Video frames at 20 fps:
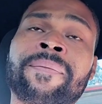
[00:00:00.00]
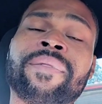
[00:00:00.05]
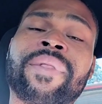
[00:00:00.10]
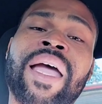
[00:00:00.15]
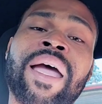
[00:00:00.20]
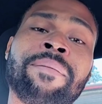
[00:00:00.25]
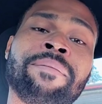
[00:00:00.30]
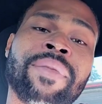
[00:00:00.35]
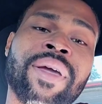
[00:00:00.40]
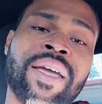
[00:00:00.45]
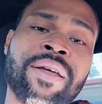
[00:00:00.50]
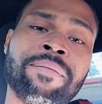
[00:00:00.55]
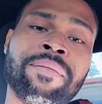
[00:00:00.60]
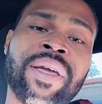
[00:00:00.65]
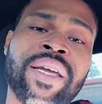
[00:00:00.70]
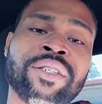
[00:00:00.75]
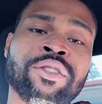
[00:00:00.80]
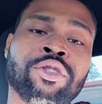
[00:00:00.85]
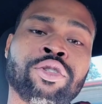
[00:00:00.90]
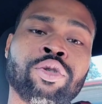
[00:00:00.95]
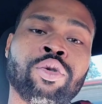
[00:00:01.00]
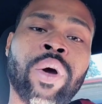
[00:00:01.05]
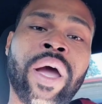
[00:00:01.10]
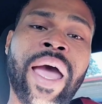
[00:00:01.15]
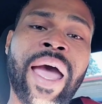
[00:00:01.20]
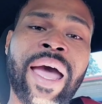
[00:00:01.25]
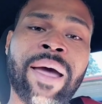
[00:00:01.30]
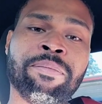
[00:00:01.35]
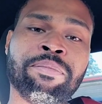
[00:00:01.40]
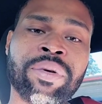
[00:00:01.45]
That man made you
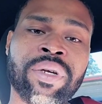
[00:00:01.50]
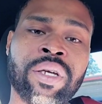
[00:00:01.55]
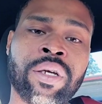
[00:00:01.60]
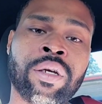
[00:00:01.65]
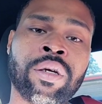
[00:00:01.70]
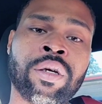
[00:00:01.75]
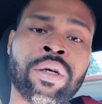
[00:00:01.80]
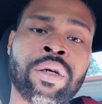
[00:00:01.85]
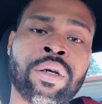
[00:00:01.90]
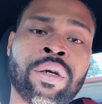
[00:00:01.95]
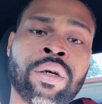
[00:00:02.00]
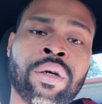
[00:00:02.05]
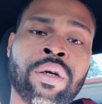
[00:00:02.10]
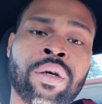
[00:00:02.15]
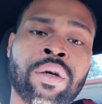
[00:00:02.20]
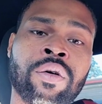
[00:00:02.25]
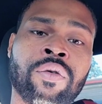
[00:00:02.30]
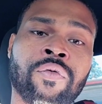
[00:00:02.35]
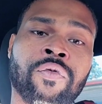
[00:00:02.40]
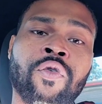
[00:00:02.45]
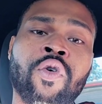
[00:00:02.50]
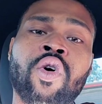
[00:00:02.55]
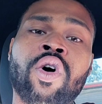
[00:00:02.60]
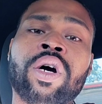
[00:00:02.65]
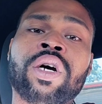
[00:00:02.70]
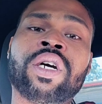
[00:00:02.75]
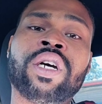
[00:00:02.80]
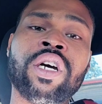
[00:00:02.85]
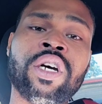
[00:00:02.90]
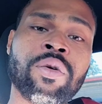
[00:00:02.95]
happy for
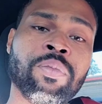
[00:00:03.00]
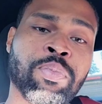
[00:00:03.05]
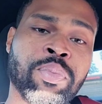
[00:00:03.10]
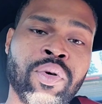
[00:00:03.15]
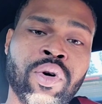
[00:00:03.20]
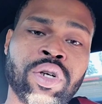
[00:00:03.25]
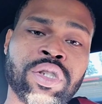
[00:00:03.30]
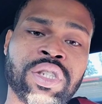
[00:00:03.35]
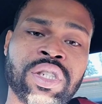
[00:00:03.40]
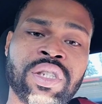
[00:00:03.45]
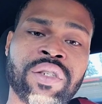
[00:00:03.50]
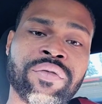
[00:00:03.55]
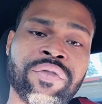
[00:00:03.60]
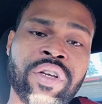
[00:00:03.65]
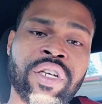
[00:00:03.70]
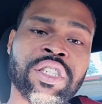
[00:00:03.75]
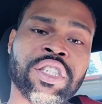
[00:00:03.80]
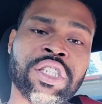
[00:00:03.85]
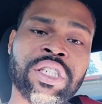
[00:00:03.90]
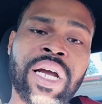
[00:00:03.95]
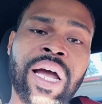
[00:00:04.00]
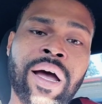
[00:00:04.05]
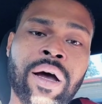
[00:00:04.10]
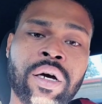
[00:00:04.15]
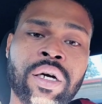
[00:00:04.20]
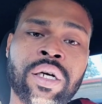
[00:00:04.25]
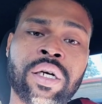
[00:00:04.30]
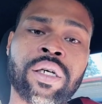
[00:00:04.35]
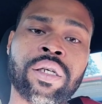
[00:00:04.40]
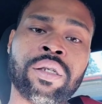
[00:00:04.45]
a good portion of your
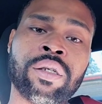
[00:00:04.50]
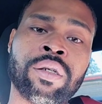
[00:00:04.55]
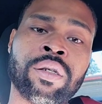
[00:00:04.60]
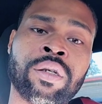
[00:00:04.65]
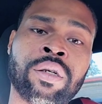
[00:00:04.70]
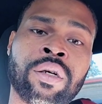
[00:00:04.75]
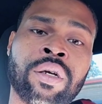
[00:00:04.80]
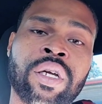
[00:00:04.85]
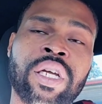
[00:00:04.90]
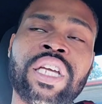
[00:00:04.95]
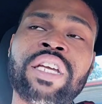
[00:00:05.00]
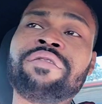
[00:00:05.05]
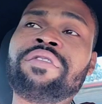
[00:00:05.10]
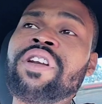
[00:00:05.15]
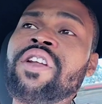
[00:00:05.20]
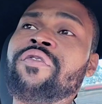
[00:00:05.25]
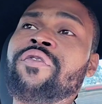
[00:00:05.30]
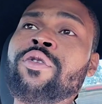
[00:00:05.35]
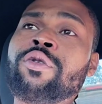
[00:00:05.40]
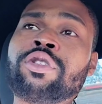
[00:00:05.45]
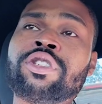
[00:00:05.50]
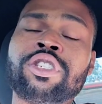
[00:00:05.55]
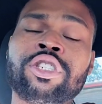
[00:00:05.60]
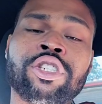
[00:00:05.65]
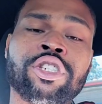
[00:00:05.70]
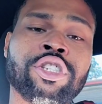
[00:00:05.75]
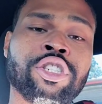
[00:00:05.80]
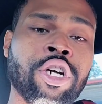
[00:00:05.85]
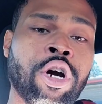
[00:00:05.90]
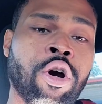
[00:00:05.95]
childhood. Even if it was a
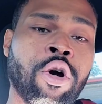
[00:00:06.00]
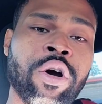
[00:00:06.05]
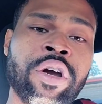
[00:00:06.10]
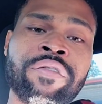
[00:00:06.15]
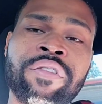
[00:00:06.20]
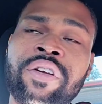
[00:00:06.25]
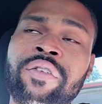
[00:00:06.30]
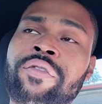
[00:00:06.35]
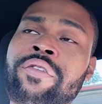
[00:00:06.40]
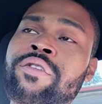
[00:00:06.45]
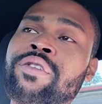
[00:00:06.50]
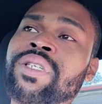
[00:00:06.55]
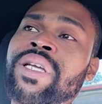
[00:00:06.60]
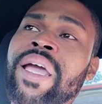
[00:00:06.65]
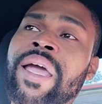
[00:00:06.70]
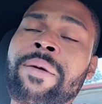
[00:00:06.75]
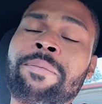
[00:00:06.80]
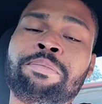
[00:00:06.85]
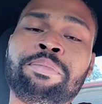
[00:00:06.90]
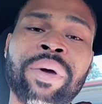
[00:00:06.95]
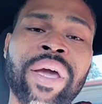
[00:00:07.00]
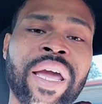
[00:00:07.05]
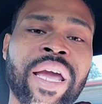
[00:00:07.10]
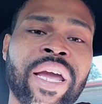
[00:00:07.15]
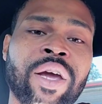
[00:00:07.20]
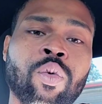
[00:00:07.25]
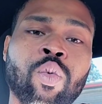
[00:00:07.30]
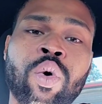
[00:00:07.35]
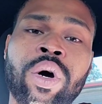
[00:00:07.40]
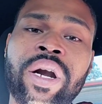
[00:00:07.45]
show, even if he was getting
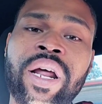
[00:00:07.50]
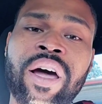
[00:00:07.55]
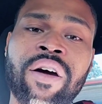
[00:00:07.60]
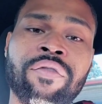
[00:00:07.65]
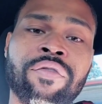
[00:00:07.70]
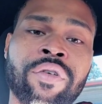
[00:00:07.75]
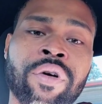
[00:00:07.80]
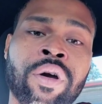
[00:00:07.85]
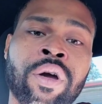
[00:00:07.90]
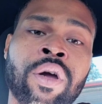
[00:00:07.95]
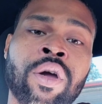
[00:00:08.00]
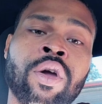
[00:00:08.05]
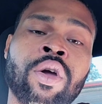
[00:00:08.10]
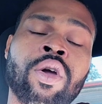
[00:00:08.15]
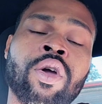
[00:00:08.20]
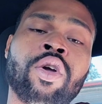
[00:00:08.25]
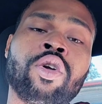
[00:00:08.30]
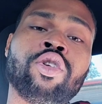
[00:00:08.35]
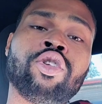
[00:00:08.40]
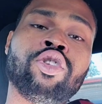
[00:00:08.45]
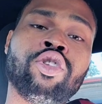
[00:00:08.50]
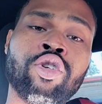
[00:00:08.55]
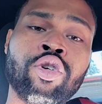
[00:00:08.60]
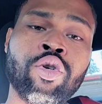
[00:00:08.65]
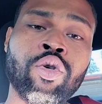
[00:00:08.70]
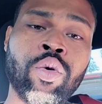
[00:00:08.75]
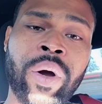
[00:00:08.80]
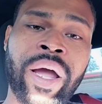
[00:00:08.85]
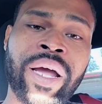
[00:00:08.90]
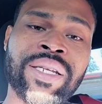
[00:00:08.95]
paid, whatever.
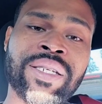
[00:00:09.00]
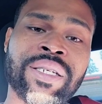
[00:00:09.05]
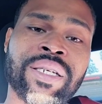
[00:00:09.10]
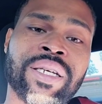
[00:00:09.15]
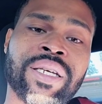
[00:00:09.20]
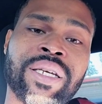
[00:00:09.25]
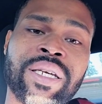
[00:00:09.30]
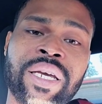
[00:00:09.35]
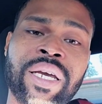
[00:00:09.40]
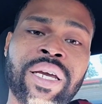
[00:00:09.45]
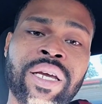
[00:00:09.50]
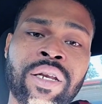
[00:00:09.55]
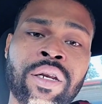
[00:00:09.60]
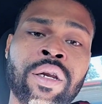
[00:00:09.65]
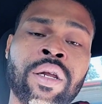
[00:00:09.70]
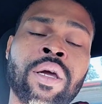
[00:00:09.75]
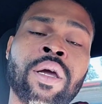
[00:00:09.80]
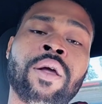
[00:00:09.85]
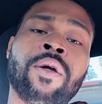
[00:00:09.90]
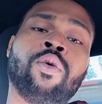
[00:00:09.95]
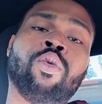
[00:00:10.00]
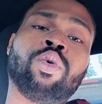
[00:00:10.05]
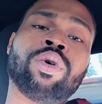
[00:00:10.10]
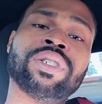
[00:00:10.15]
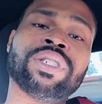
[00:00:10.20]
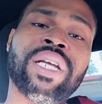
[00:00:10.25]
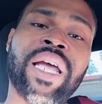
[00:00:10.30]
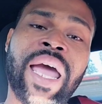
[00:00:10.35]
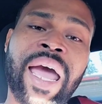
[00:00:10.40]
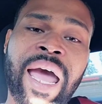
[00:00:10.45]
You as a kid
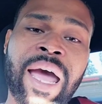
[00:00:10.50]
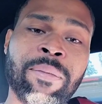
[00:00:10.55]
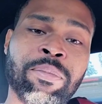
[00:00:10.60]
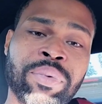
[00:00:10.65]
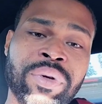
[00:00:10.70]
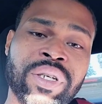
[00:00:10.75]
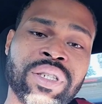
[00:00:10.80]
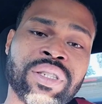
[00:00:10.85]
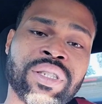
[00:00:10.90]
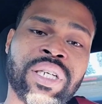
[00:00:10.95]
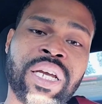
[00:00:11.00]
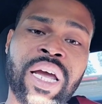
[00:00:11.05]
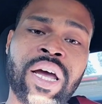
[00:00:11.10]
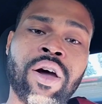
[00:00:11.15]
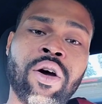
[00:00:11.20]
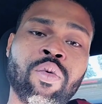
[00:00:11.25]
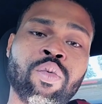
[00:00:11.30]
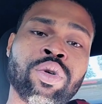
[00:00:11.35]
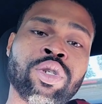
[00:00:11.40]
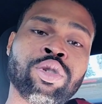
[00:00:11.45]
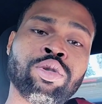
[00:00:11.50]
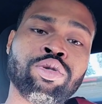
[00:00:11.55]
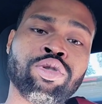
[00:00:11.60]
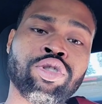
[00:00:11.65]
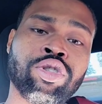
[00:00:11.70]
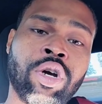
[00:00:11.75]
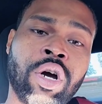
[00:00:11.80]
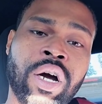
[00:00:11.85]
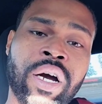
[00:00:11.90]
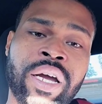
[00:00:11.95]
was happy as hell when you
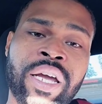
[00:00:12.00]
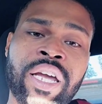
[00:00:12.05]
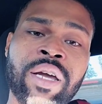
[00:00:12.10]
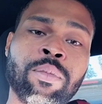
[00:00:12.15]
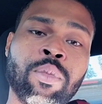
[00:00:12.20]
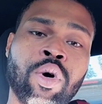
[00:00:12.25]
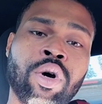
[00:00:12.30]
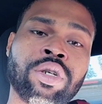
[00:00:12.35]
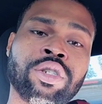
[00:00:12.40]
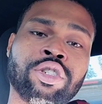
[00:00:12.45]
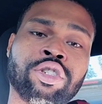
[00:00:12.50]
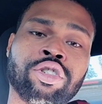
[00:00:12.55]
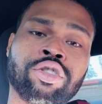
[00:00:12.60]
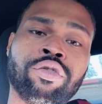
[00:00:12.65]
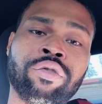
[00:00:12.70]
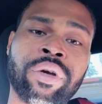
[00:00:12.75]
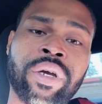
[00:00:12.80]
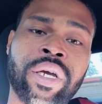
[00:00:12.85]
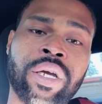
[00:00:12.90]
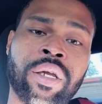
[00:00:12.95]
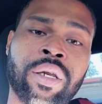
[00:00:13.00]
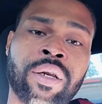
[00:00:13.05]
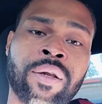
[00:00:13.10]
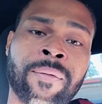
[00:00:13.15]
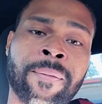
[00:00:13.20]
saw him on the screen.